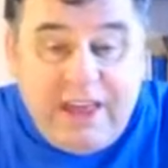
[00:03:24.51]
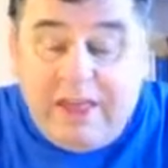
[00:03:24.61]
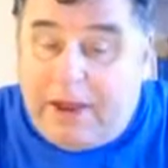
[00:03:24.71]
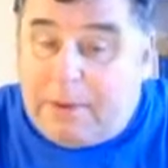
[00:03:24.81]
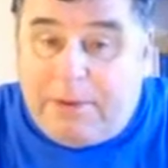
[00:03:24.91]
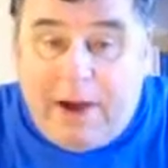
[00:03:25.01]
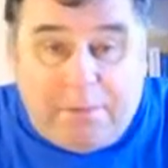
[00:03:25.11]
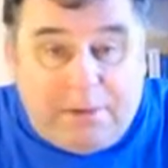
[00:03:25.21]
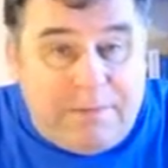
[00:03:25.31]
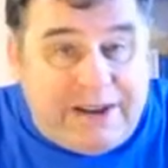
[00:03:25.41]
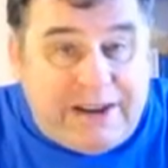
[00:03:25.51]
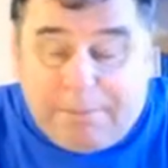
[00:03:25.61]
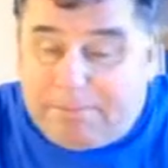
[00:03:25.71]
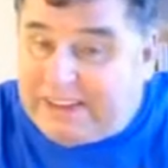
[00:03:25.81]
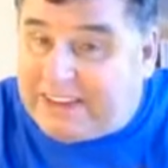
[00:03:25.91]
their problem may
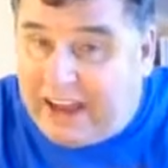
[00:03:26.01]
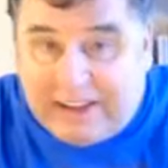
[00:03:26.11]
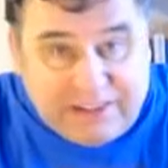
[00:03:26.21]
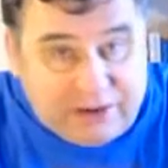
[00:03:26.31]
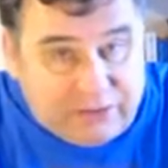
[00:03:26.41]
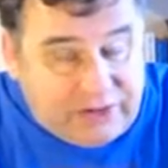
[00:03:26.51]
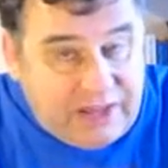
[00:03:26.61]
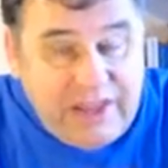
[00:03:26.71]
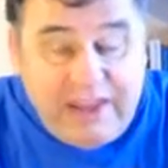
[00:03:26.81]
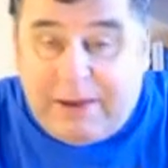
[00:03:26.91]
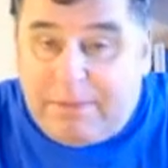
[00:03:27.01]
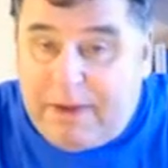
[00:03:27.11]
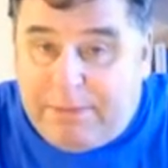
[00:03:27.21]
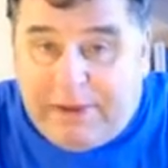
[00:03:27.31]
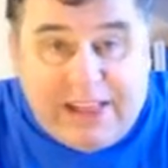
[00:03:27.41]
not be dietary, it
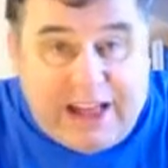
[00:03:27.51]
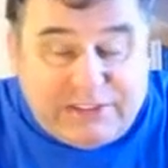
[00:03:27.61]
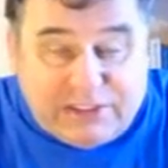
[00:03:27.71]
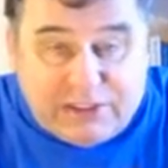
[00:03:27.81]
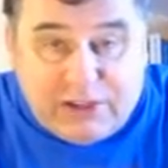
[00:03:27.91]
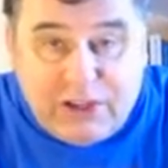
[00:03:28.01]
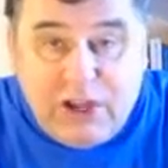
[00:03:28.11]
may be glandular.